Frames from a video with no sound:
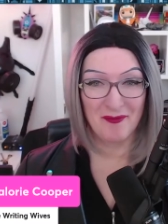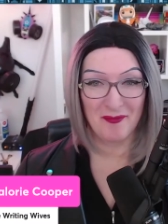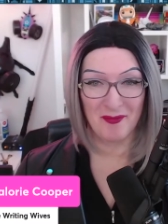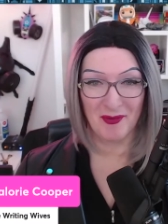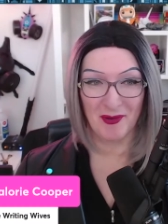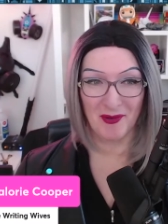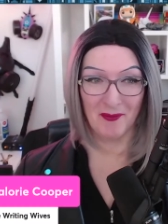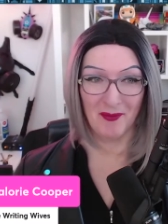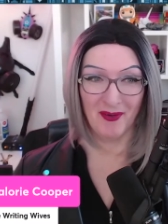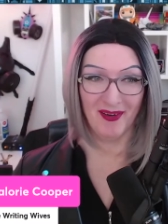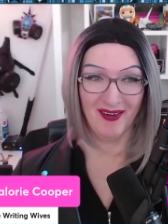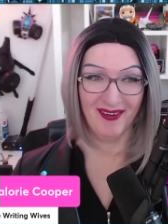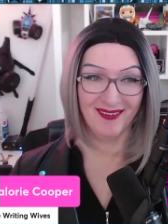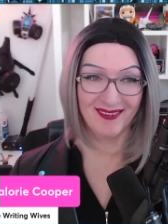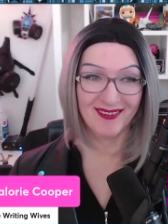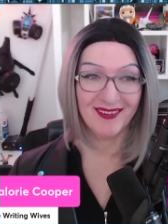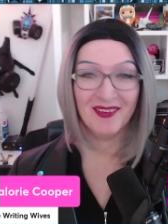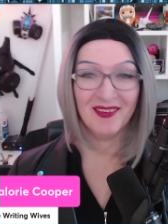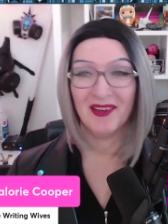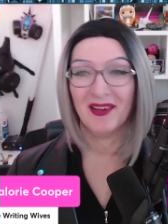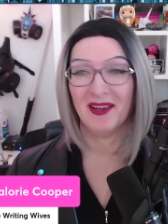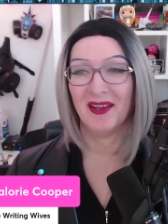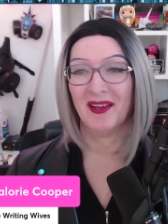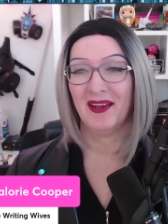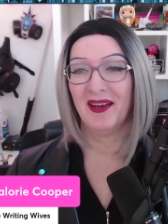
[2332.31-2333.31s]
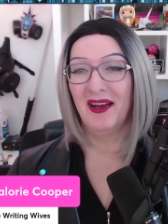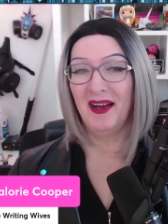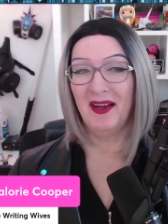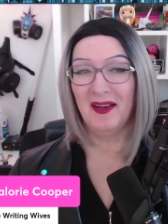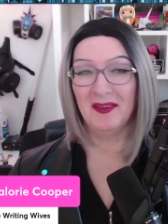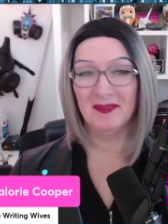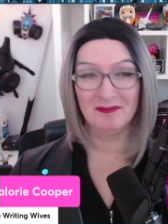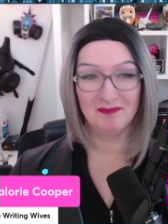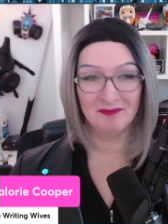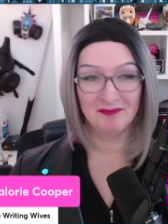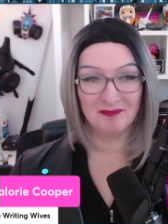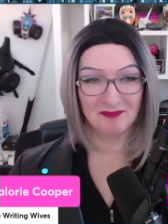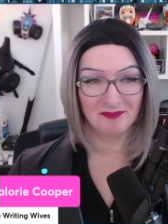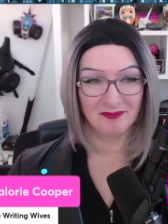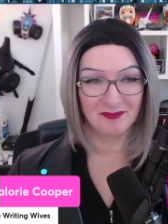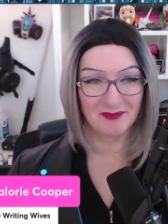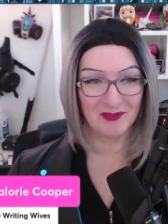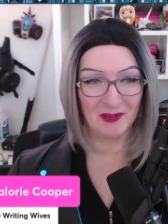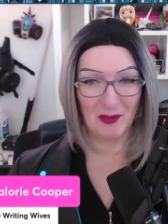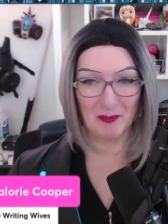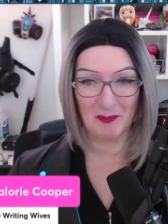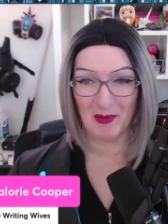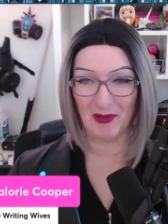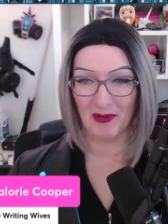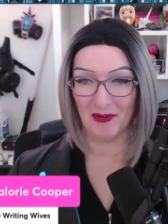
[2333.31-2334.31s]
put where.
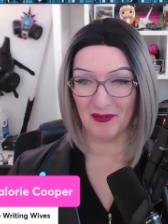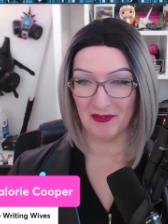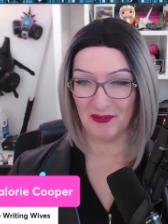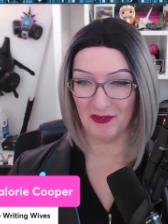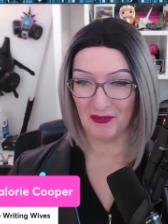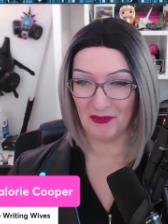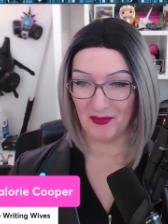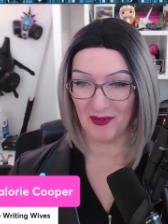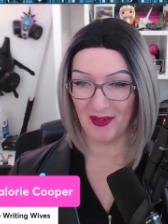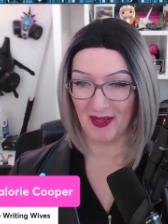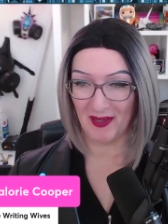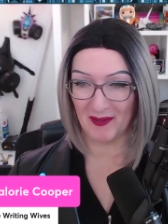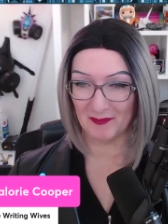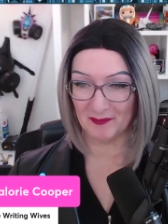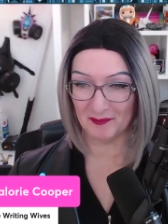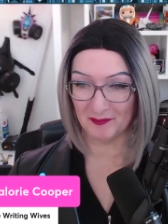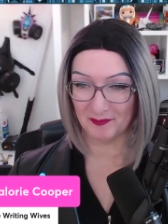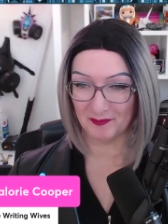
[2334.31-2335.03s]
So apologies for that.